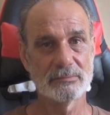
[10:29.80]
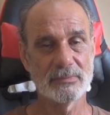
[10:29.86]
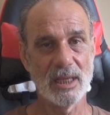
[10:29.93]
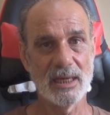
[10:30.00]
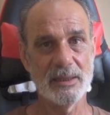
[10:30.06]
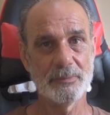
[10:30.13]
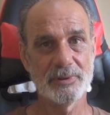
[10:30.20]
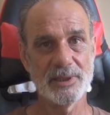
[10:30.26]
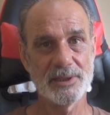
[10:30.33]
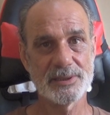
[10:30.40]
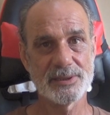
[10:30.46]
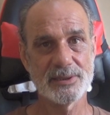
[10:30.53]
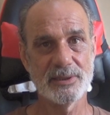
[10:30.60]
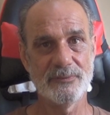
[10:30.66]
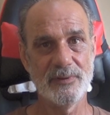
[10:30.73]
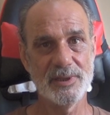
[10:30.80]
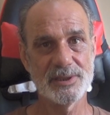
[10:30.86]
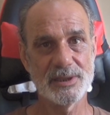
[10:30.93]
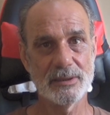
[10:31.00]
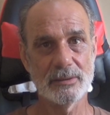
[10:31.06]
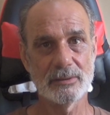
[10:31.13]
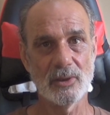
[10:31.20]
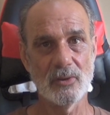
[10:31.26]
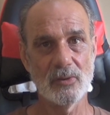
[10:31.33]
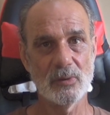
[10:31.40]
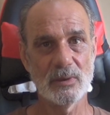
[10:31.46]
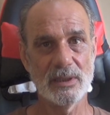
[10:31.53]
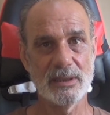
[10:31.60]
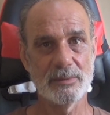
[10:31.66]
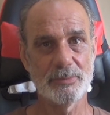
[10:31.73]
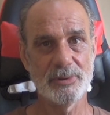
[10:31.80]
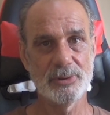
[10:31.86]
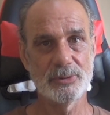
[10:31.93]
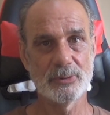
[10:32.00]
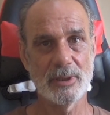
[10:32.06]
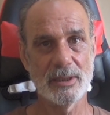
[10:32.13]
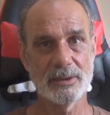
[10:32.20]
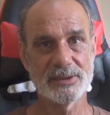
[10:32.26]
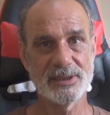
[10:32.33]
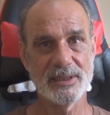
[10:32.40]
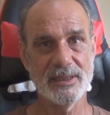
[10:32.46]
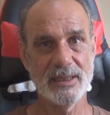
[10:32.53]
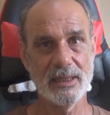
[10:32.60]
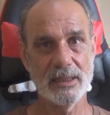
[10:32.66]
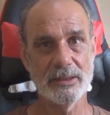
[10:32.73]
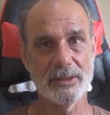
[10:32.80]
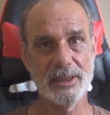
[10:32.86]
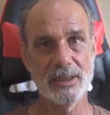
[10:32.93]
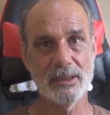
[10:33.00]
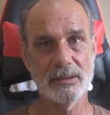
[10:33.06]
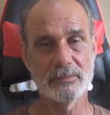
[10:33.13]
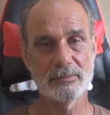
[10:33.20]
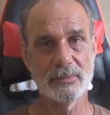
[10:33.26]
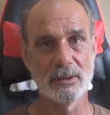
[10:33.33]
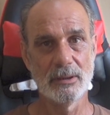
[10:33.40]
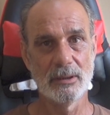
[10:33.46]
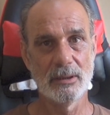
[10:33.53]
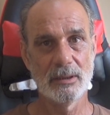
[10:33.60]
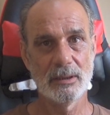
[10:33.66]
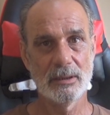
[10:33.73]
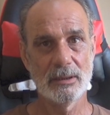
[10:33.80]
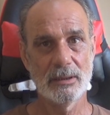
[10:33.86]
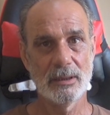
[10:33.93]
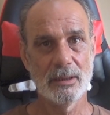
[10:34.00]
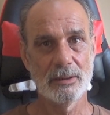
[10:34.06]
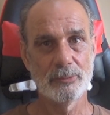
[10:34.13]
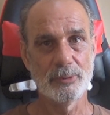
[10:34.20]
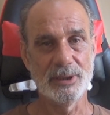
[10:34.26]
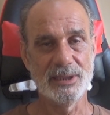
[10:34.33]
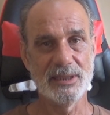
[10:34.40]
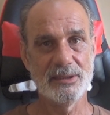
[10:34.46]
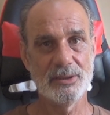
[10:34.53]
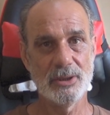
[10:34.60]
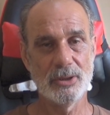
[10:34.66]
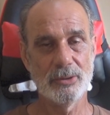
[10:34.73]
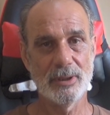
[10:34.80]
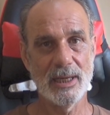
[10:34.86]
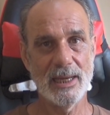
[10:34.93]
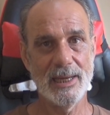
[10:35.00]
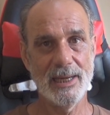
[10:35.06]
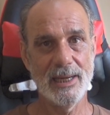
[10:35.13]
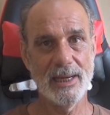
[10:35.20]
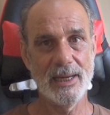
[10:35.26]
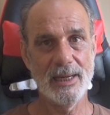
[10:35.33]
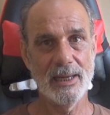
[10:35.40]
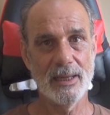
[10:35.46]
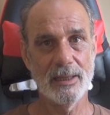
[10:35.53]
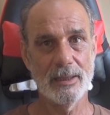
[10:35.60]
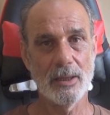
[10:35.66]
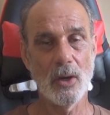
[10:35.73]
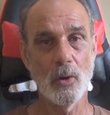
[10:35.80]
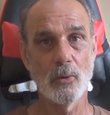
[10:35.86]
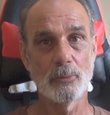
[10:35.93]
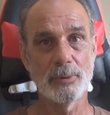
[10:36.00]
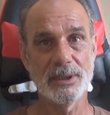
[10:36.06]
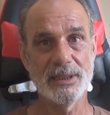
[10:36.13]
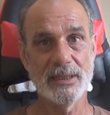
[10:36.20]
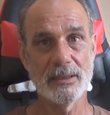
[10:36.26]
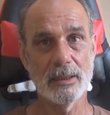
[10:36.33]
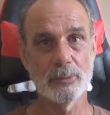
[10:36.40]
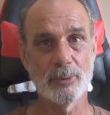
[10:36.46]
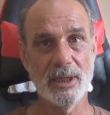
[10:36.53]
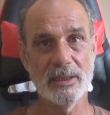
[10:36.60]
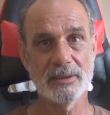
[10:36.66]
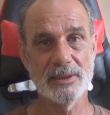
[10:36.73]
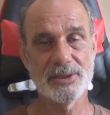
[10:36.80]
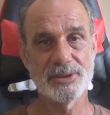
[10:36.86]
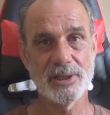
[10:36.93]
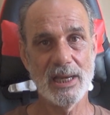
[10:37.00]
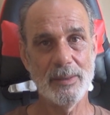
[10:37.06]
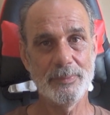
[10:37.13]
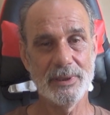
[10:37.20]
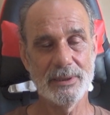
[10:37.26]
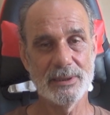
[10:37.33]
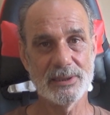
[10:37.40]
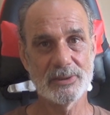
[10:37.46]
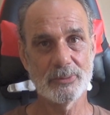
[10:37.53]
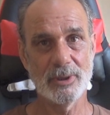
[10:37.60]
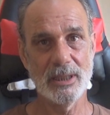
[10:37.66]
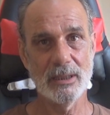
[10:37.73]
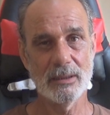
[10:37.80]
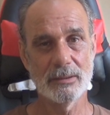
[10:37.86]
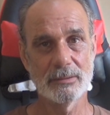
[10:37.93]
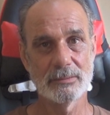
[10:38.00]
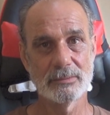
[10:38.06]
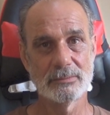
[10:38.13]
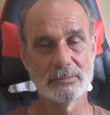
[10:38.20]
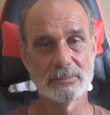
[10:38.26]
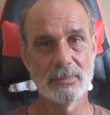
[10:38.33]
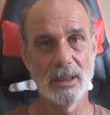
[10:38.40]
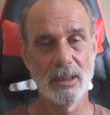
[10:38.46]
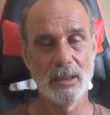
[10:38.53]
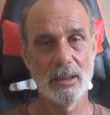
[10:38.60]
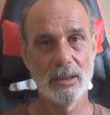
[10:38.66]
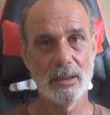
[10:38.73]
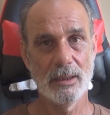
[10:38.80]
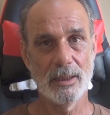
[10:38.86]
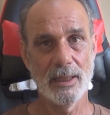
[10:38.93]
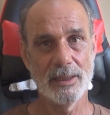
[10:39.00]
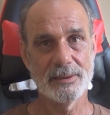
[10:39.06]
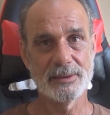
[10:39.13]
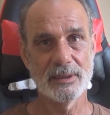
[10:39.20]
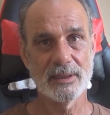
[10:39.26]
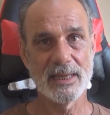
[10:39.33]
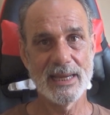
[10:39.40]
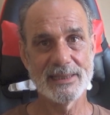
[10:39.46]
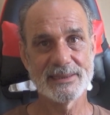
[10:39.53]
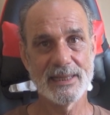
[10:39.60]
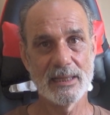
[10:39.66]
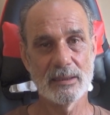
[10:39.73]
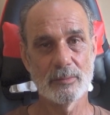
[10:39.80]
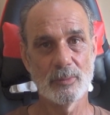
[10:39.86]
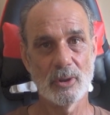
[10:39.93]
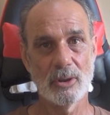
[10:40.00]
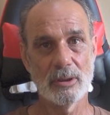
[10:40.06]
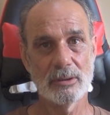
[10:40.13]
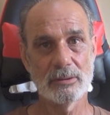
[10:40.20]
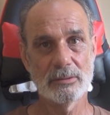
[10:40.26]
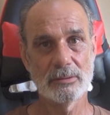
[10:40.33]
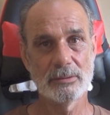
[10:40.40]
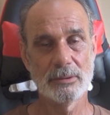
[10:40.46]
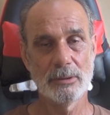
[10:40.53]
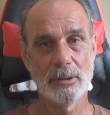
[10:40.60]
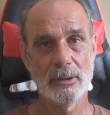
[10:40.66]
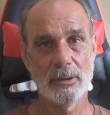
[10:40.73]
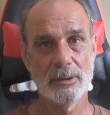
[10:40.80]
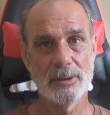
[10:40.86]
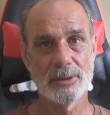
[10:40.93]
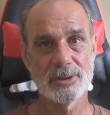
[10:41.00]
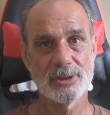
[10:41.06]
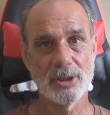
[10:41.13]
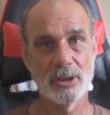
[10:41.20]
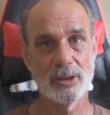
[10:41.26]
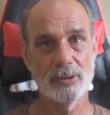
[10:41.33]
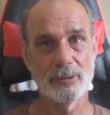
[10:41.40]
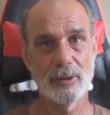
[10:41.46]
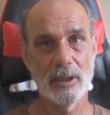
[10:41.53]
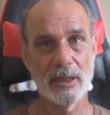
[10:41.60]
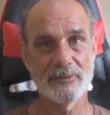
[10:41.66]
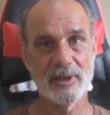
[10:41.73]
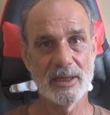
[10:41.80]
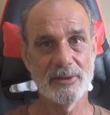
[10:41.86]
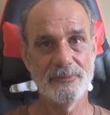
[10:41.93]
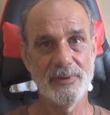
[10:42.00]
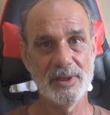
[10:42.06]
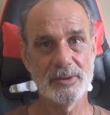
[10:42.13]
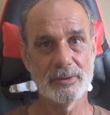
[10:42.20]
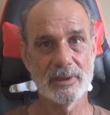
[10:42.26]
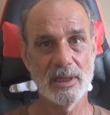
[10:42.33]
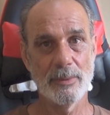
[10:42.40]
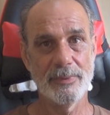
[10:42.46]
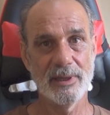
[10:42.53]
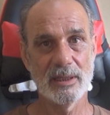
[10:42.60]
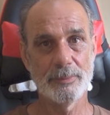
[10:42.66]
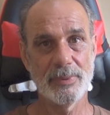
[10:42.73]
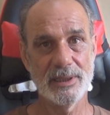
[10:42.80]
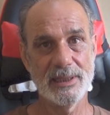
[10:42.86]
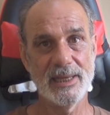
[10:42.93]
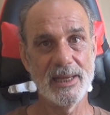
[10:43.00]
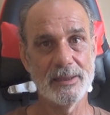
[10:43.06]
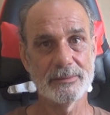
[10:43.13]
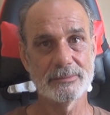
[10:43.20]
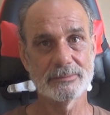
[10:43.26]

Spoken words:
Any places to visit locally in the Butuan City area. We did do we did our weekly shopping this week at the Gaisano Mall. So I've got a video coming up on that.